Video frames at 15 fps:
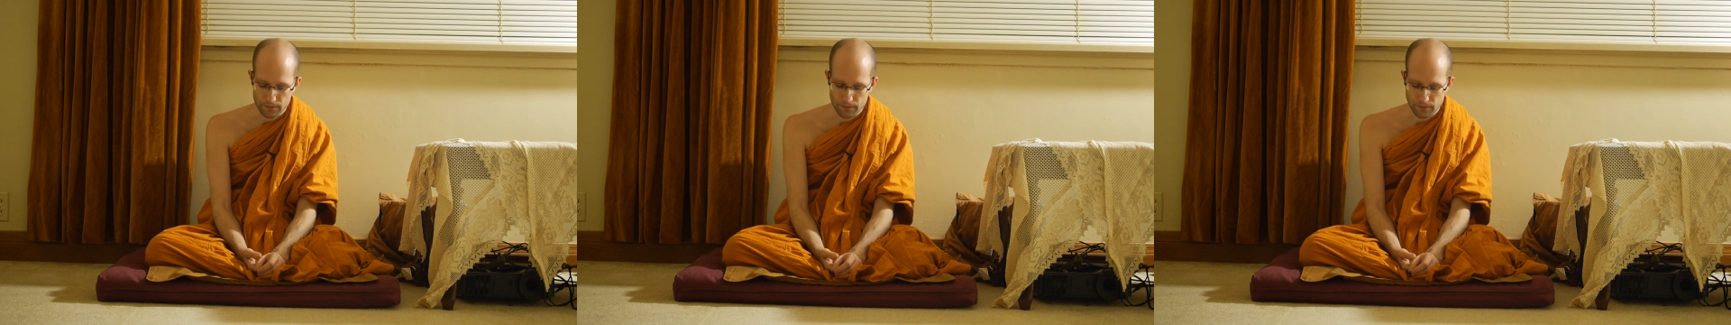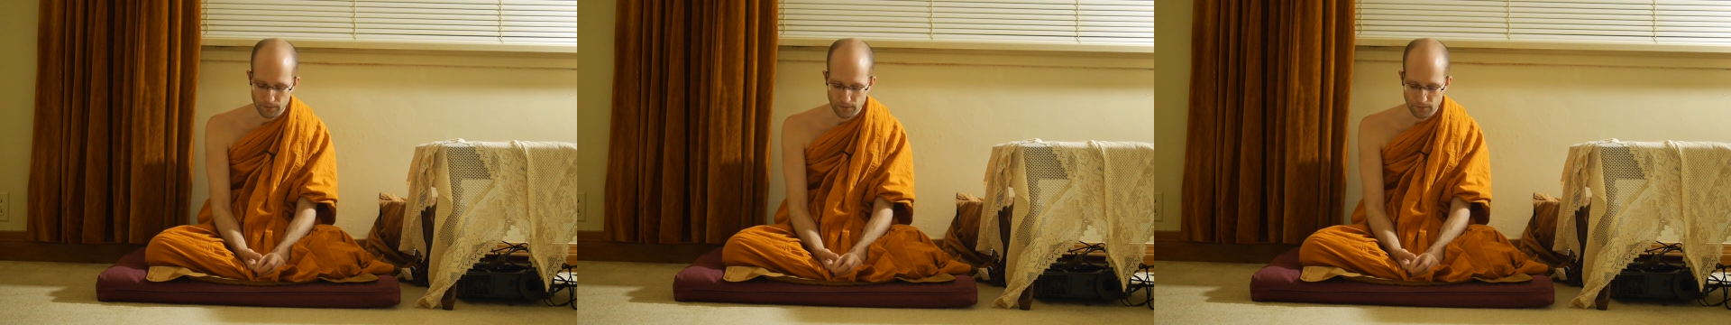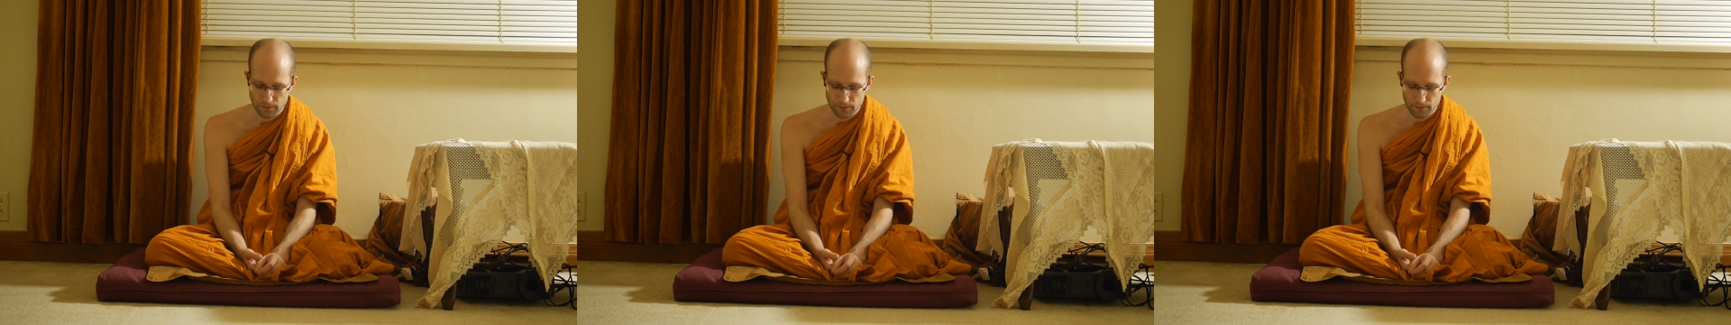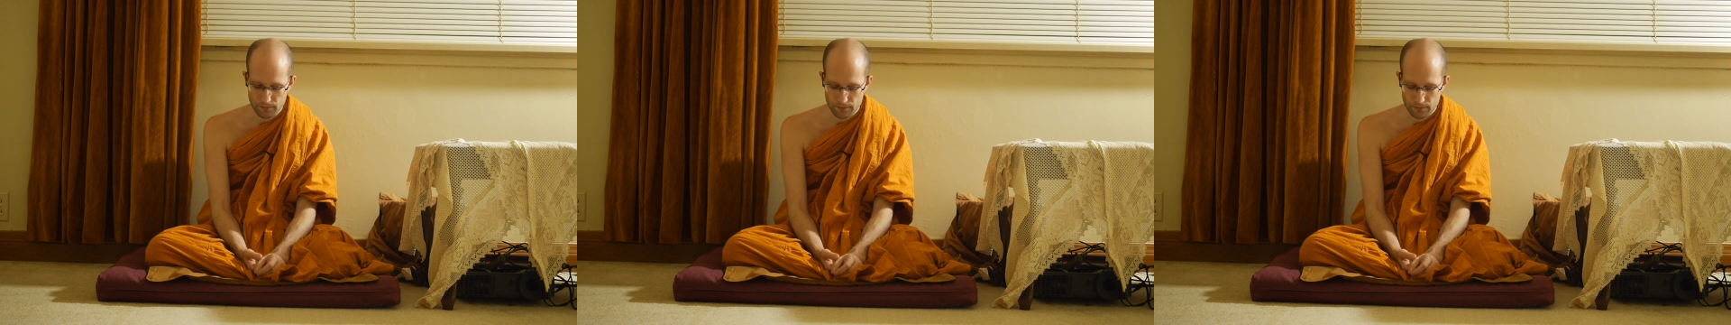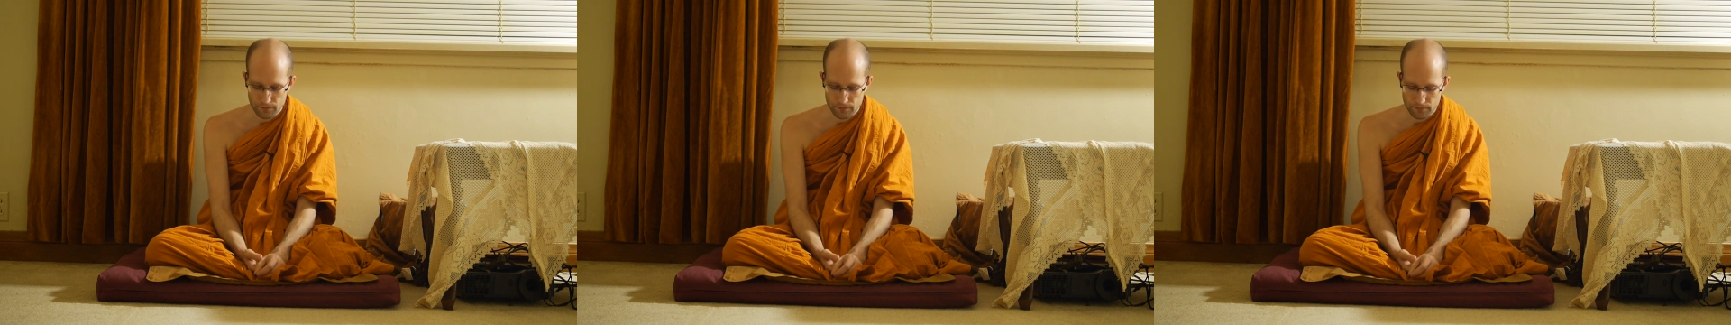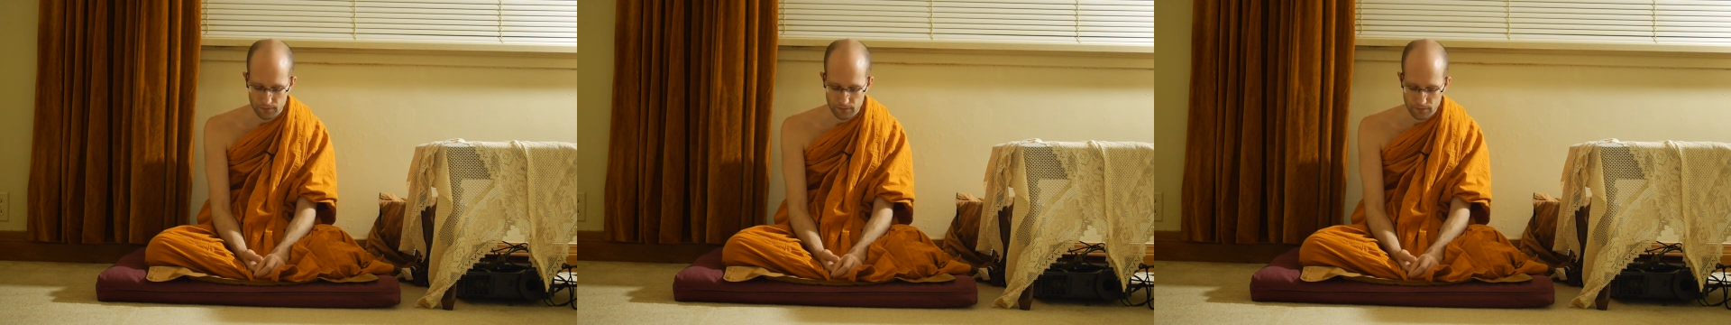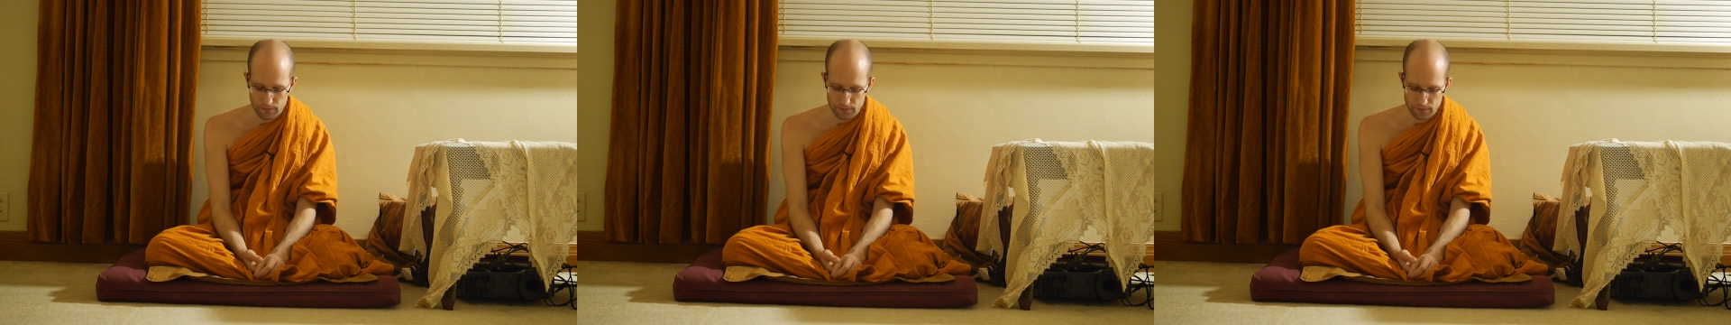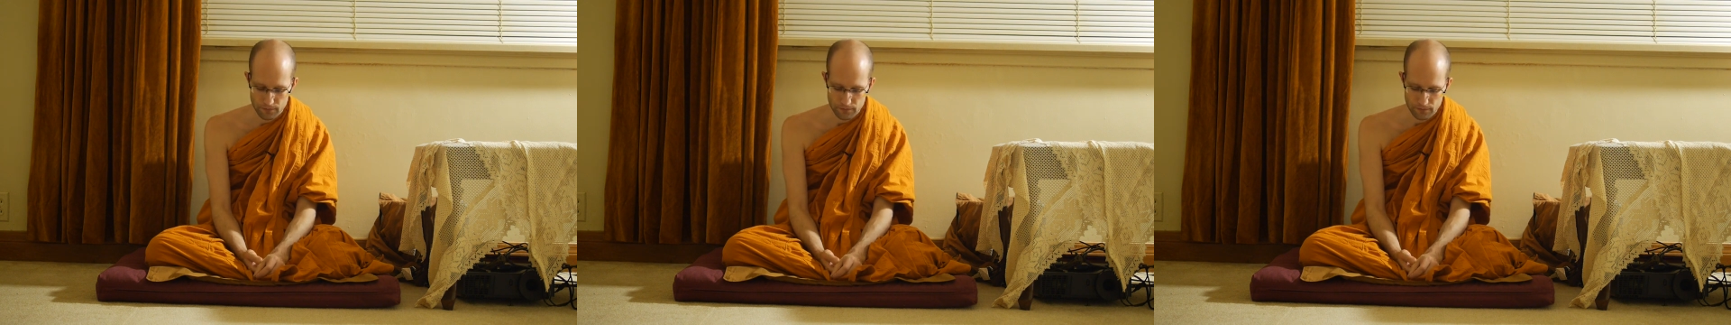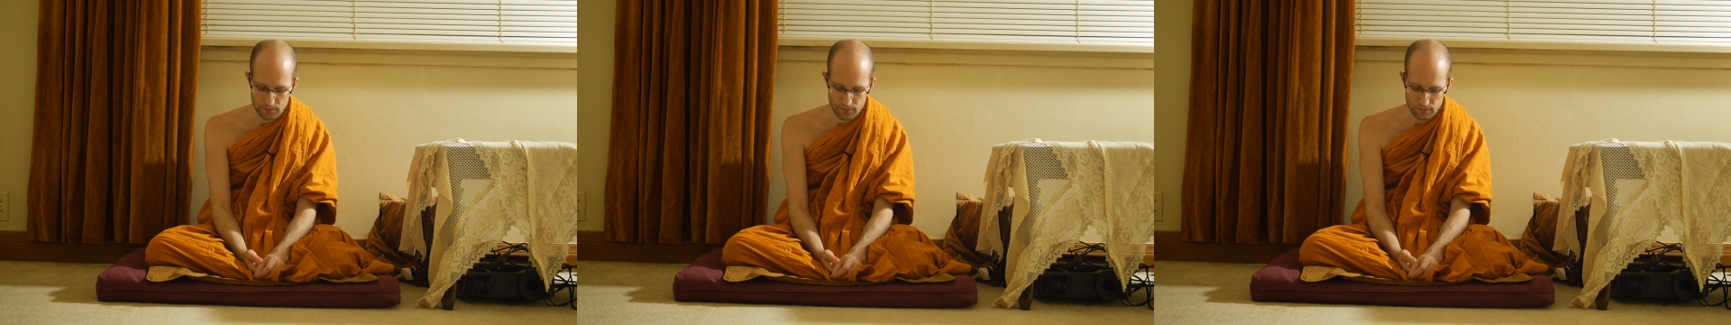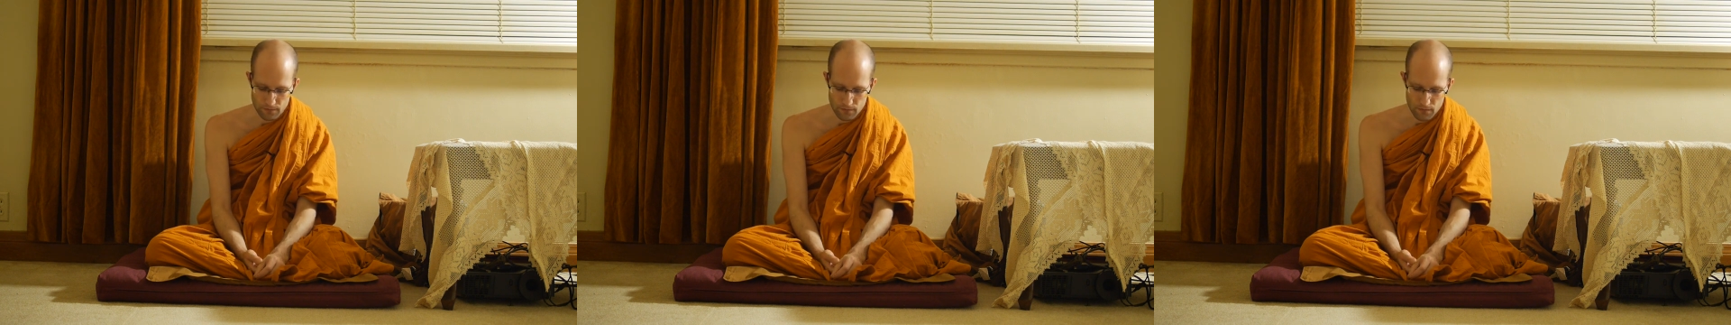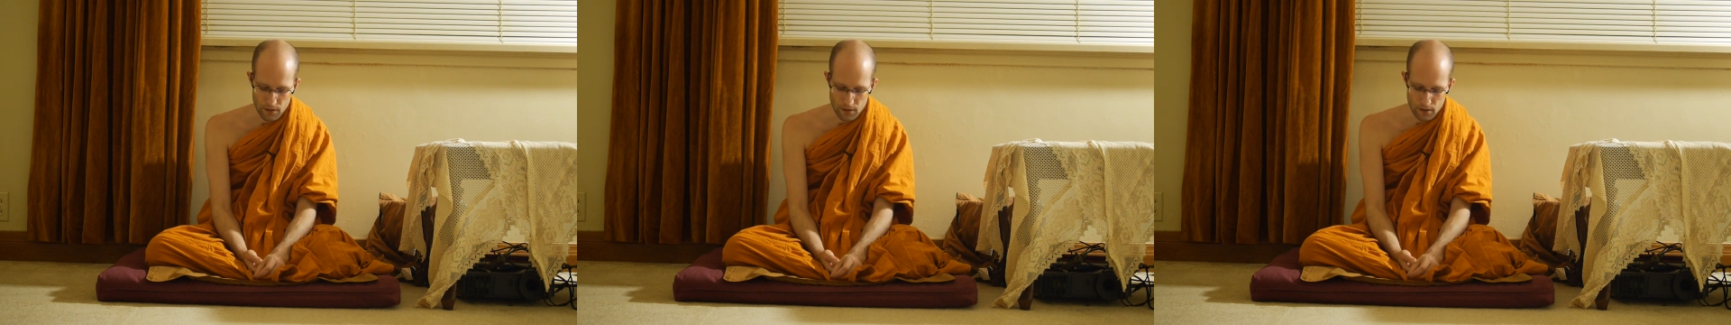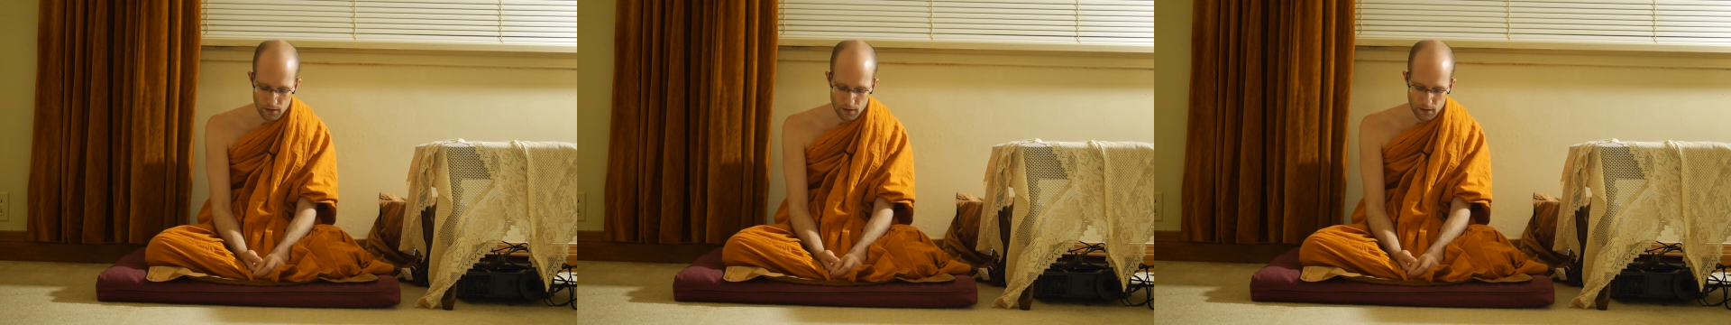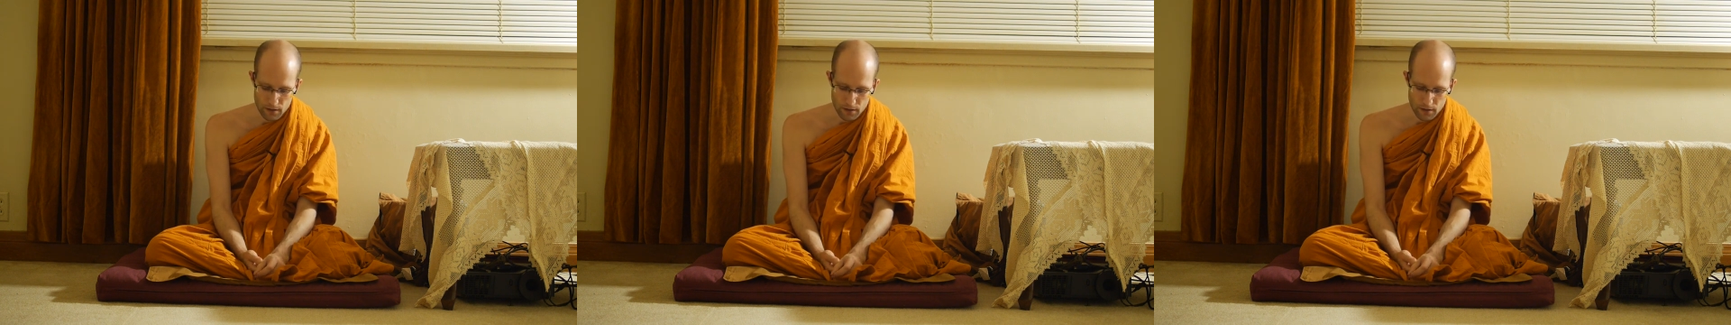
Nobody speaks.